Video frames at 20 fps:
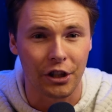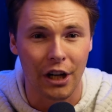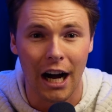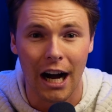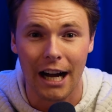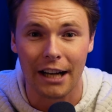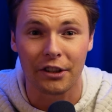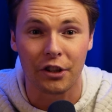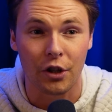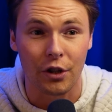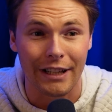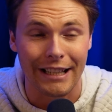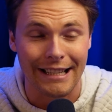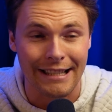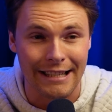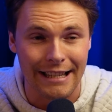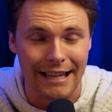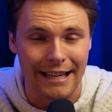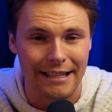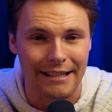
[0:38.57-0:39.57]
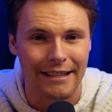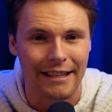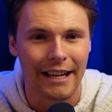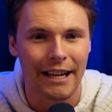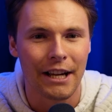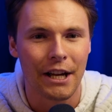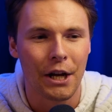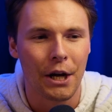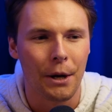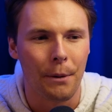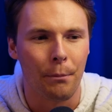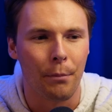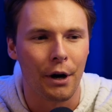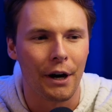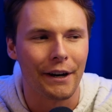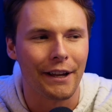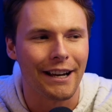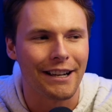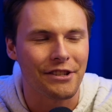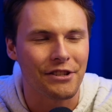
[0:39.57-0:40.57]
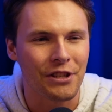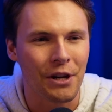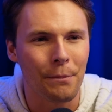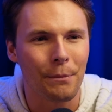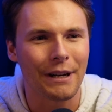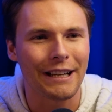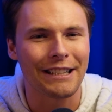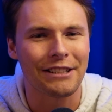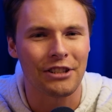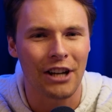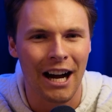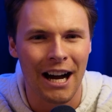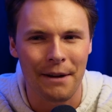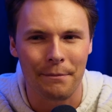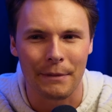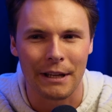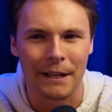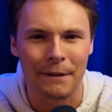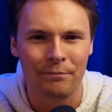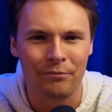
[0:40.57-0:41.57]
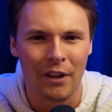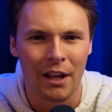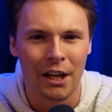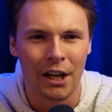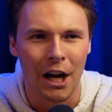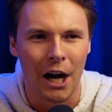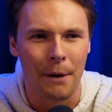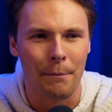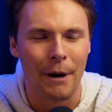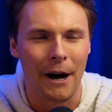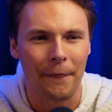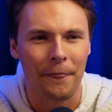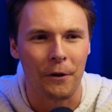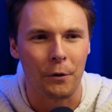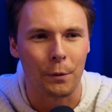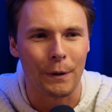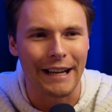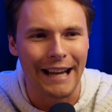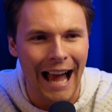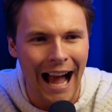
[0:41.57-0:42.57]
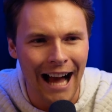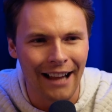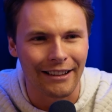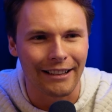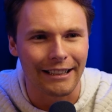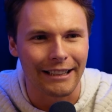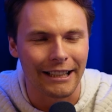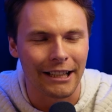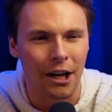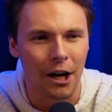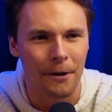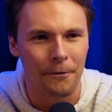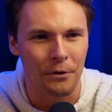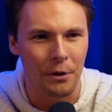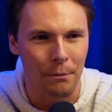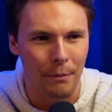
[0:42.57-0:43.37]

God could exist. But uh, somebody taught me about the reality of the